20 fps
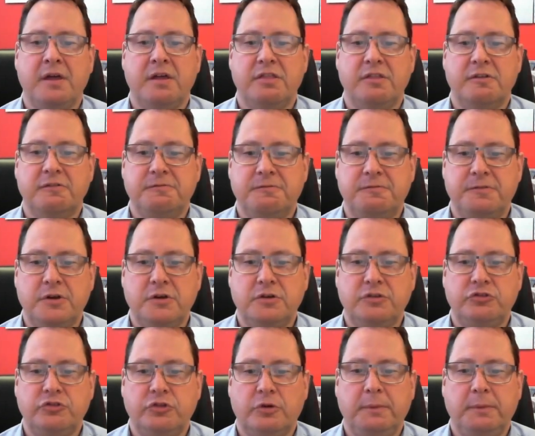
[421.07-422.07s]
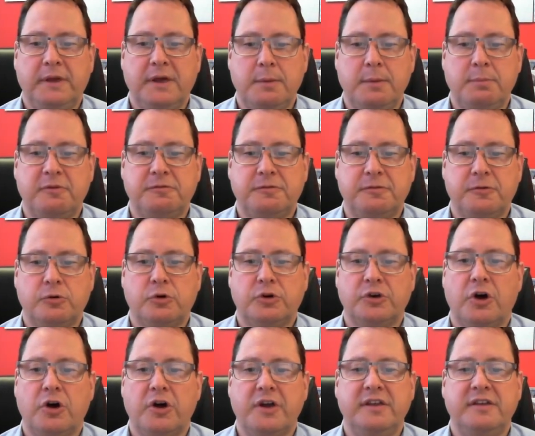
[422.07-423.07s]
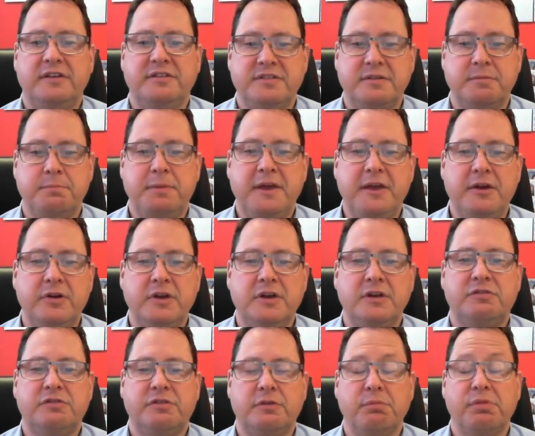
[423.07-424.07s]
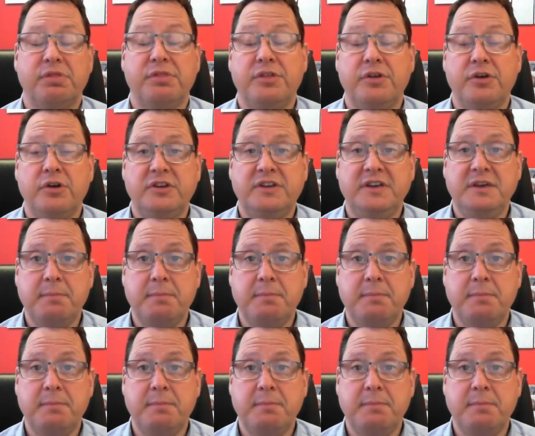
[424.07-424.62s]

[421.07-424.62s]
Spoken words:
The first JobKeeper fortnight is the period from 30